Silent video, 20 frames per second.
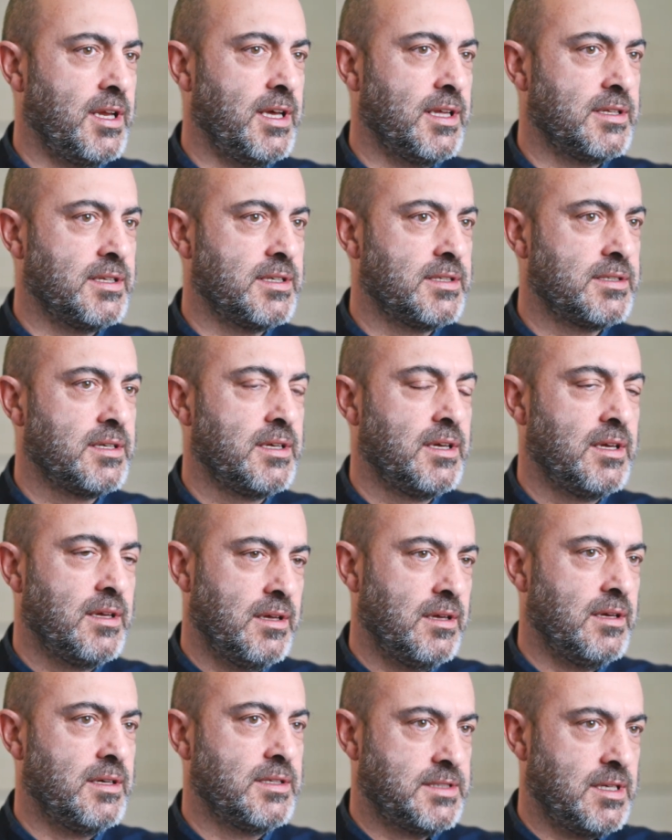We're very
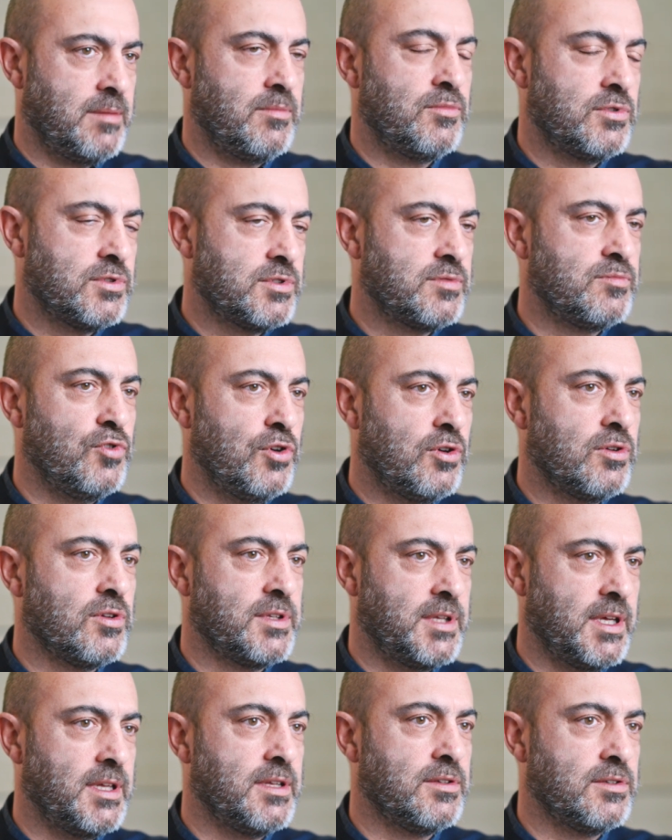happy, and I think it was a
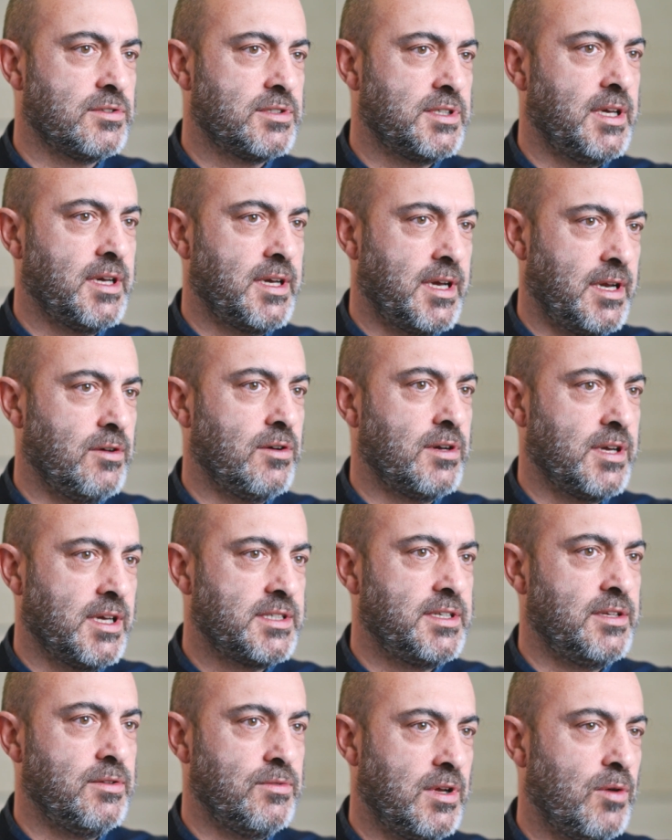good decision on our
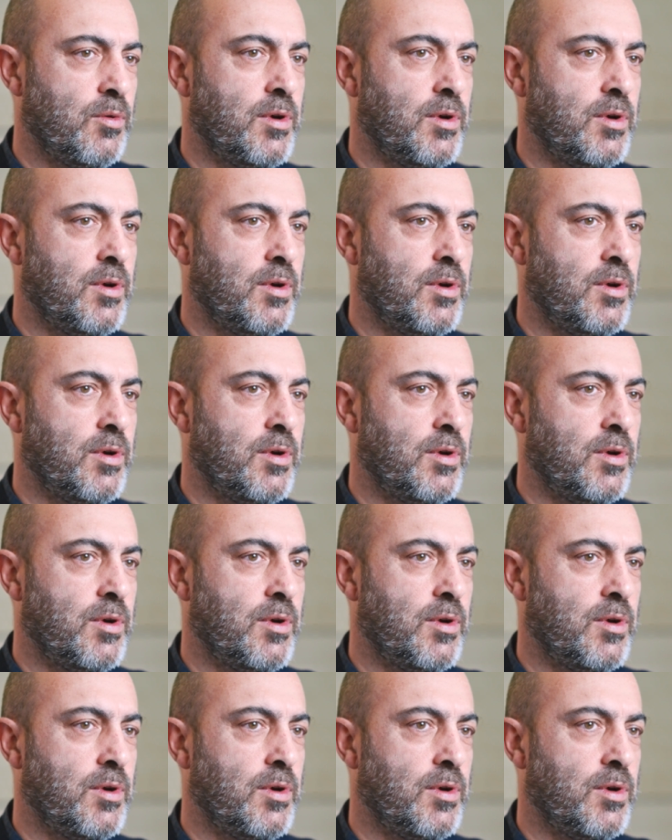part.